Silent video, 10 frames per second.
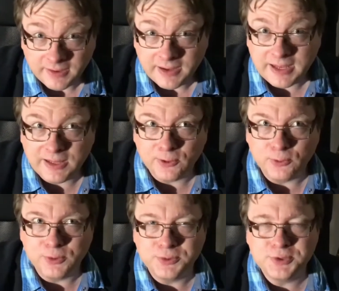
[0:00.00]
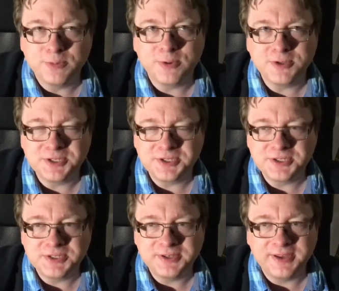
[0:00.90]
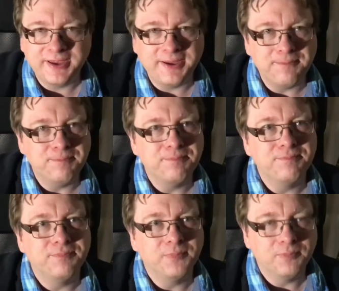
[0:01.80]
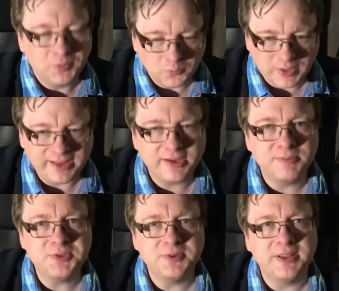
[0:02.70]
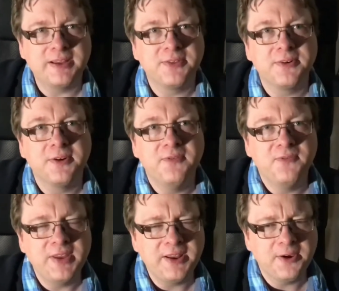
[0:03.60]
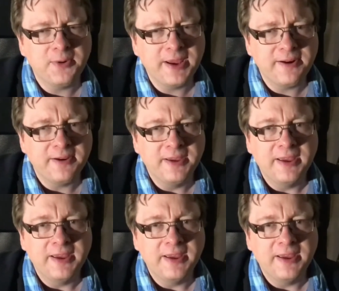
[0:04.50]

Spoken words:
Hello YouTubers, welcome to another video here.